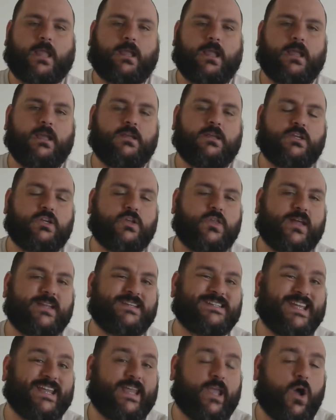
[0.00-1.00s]
you then
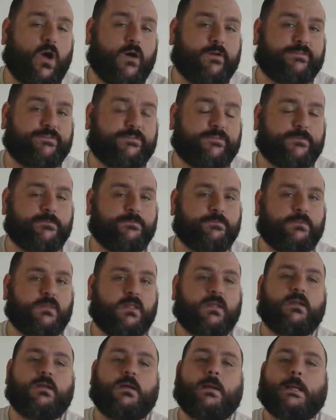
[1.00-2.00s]
take it off,
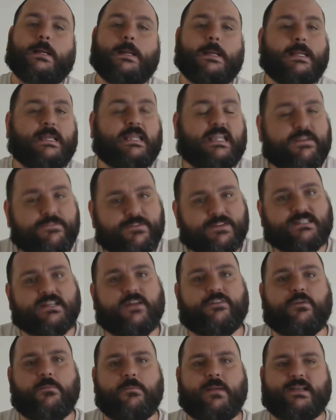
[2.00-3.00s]
give yourself
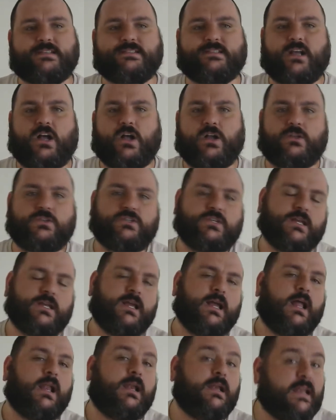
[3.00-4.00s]
a massage,
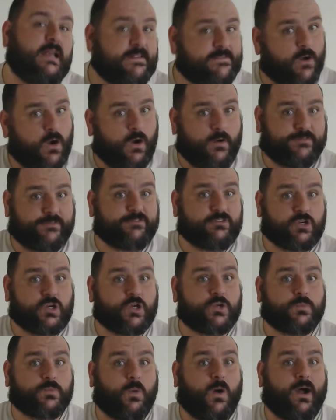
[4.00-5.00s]
leave it off for a
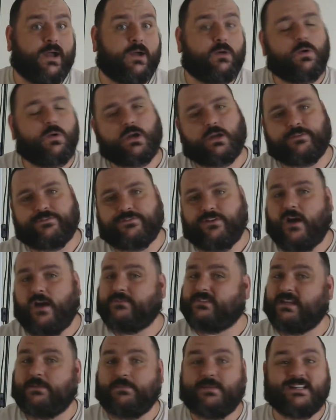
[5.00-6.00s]
good while, a good
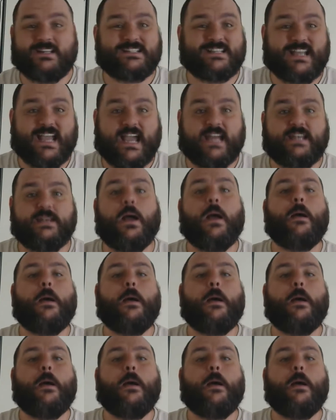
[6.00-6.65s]
5-10 minutes again,